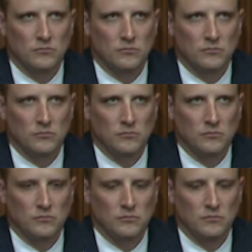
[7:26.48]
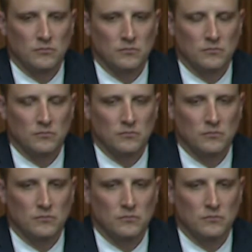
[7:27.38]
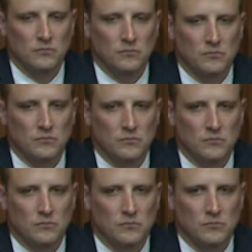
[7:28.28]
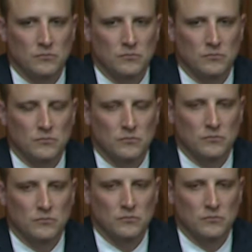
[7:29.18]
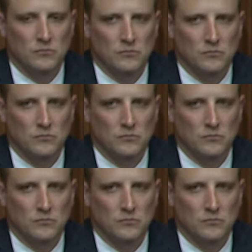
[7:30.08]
(silent)